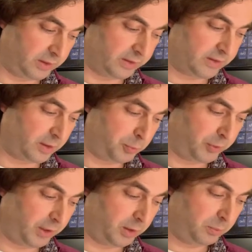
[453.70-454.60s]
at z
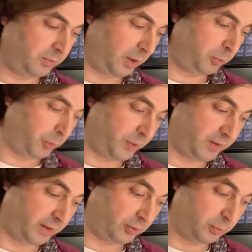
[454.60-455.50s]
prime, I
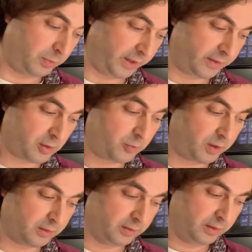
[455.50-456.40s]
propagate to minus
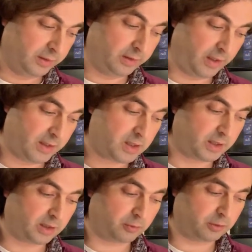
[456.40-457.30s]
1, I
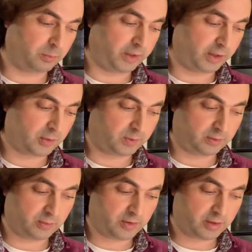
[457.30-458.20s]
scatter from minus 1
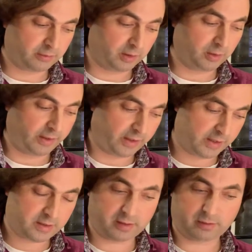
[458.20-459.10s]
to 0, and I
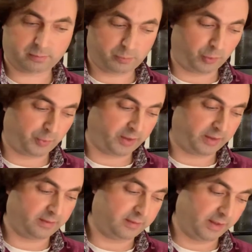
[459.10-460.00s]

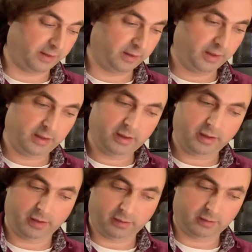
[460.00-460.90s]
propagate then
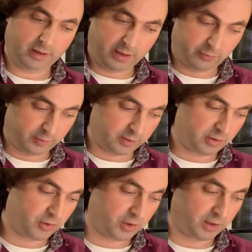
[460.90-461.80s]
in an
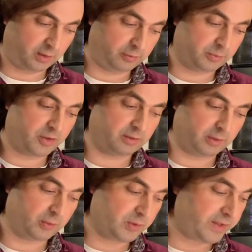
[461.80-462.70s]
infinite chain from
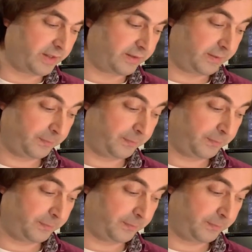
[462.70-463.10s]
0 to z.